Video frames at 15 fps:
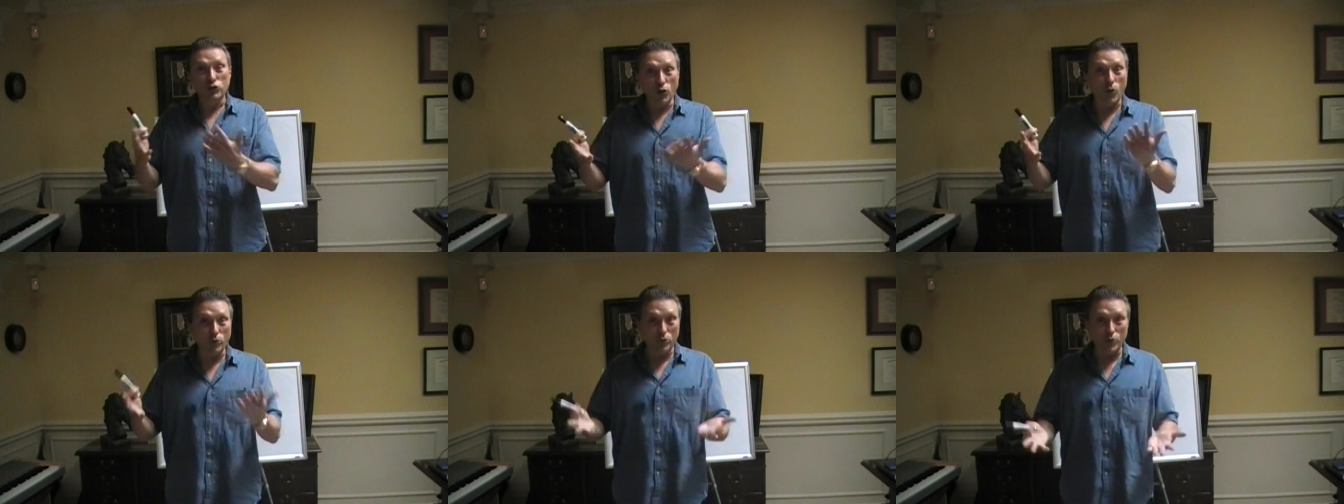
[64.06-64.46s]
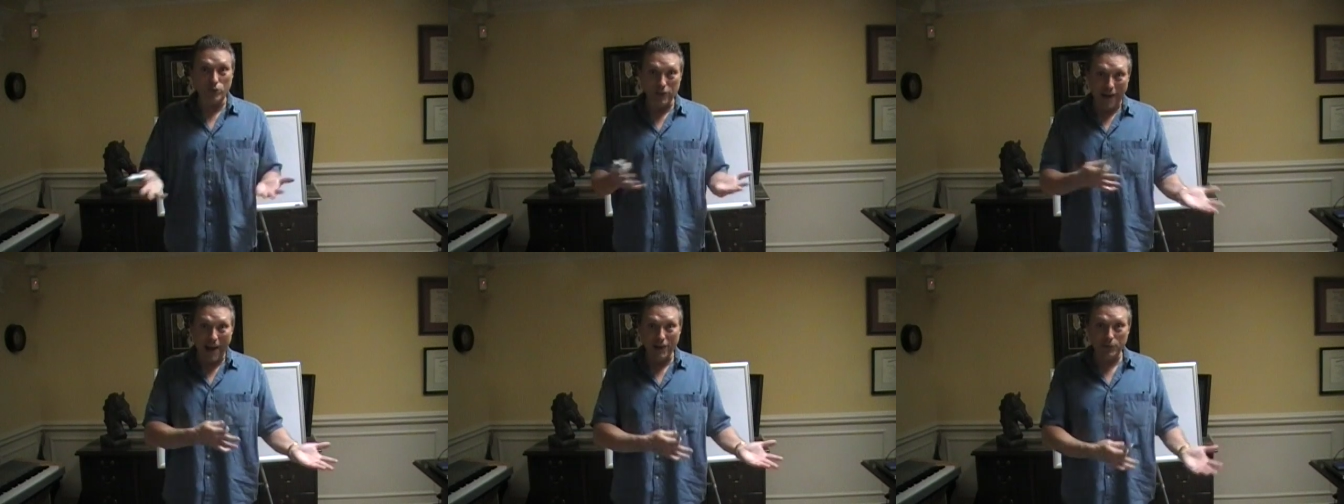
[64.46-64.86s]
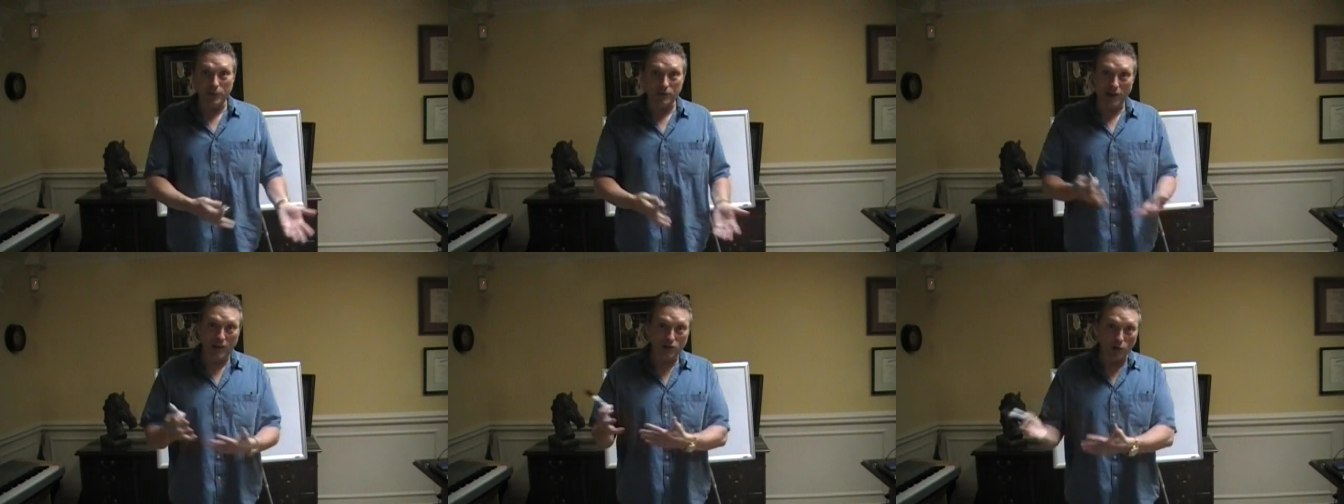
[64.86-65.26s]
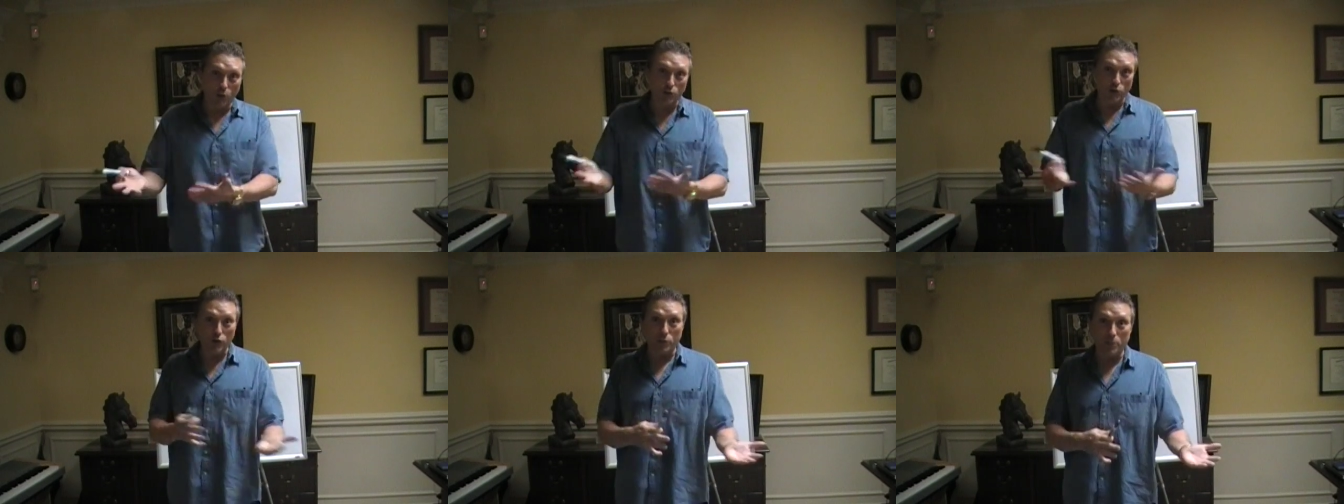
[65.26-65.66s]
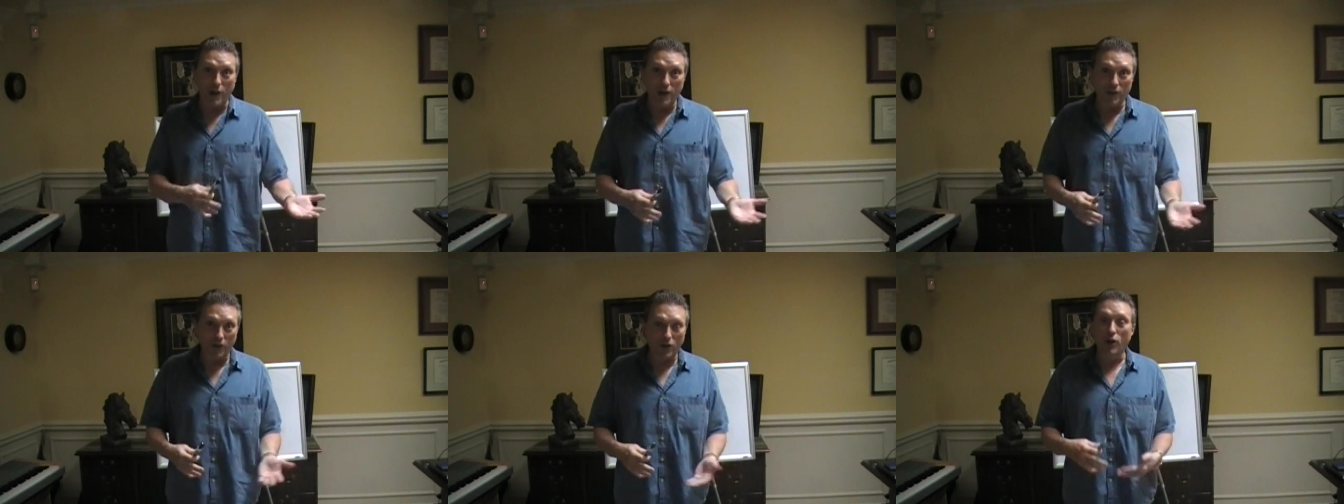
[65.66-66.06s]
don't use aspartame, don't use
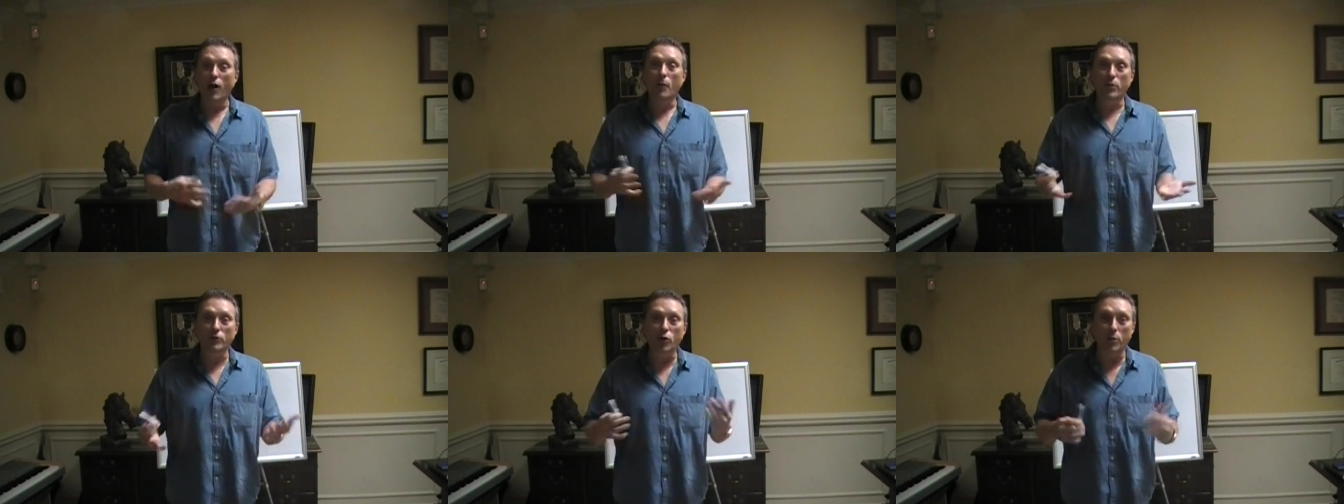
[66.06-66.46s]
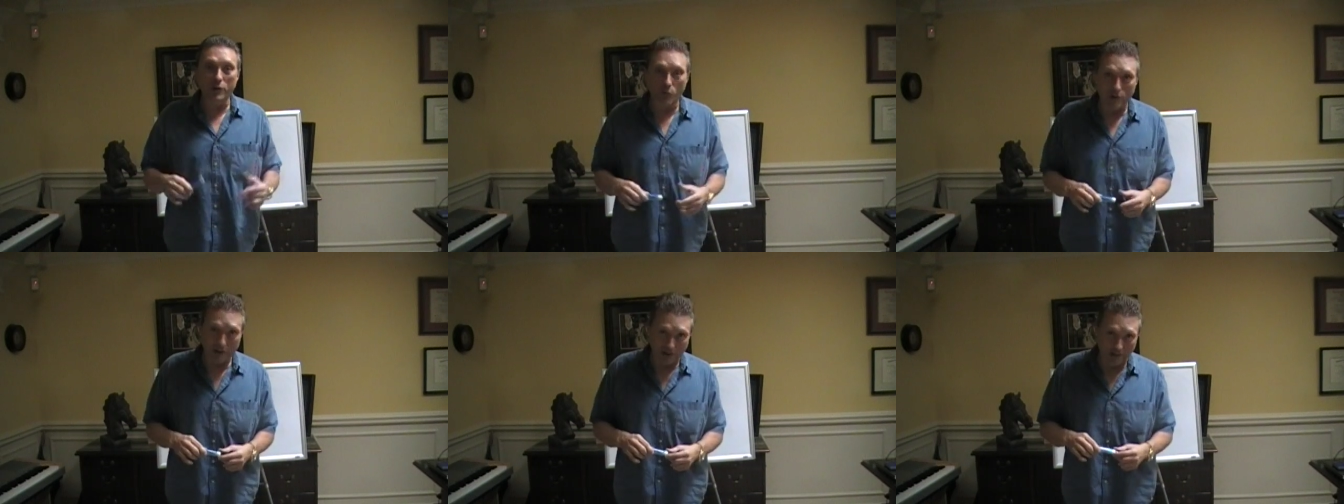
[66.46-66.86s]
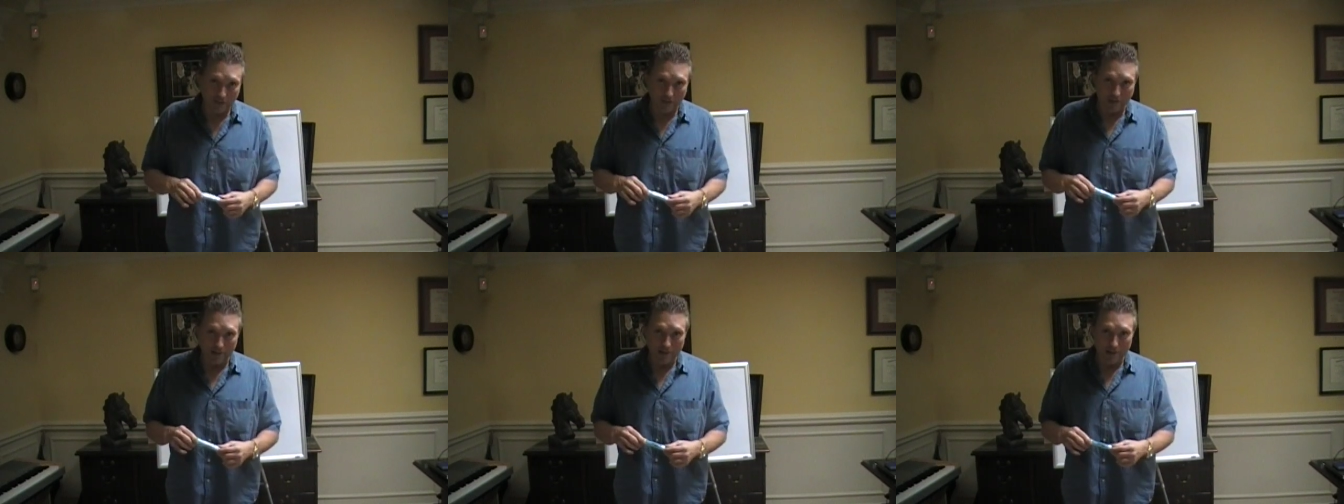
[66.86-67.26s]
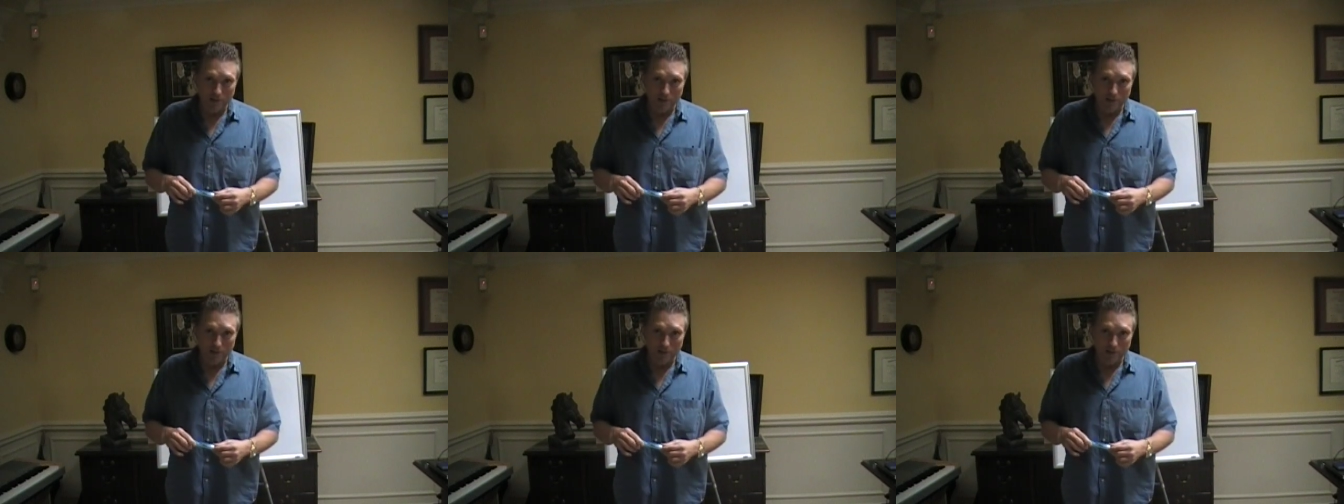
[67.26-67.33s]
paint thinner, but nobody wanted to listen.